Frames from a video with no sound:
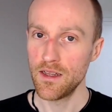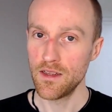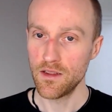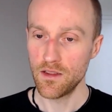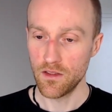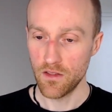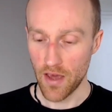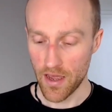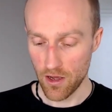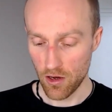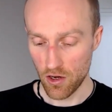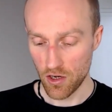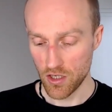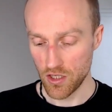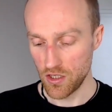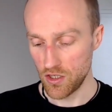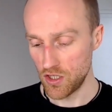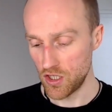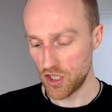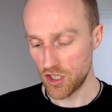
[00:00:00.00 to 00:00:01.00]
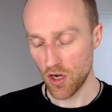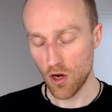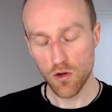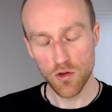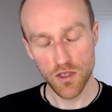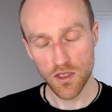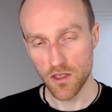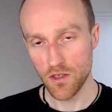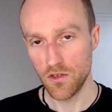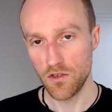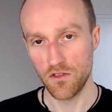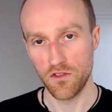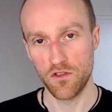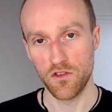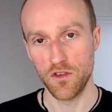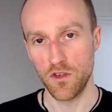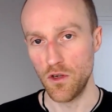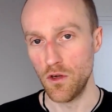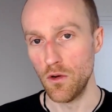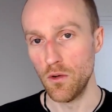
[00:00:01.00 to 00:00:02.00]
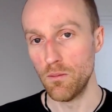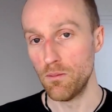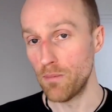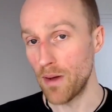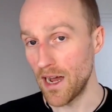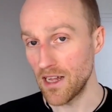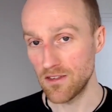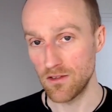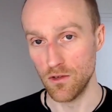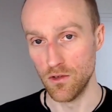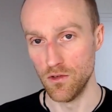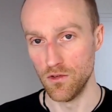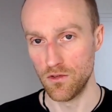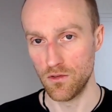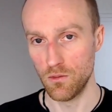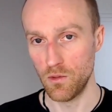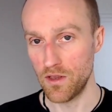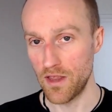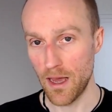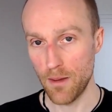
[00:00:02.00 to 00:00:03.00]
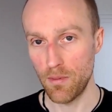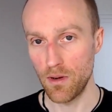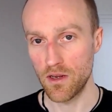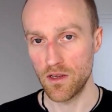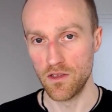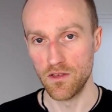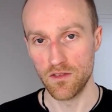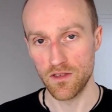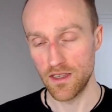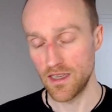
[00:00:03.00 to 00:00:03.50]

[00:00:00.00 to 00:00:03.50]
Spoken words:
they are so used to battles with applicants,